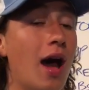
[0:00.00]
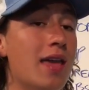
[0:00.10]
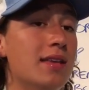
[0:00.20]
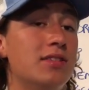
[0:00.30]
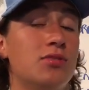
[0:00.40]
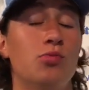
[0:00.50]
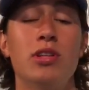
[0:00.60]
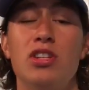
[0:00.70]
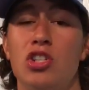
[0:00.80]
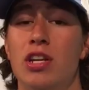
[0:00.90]
it's
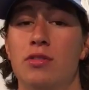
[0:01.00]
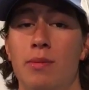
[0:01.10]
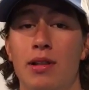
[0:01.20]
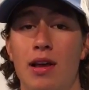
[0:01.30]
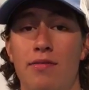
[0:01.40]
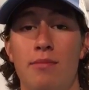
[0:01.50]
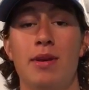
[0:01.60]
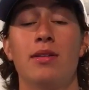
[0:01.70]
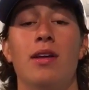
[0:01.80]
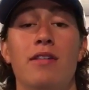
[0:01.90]
really changed my life. I
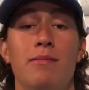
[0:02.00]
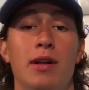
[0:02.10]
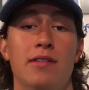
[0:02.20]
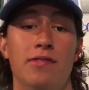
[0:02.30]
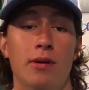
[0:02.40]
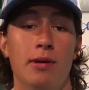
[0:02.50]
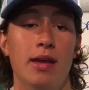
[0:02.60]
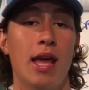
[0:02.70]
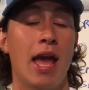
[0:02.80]
made a lot of money from it.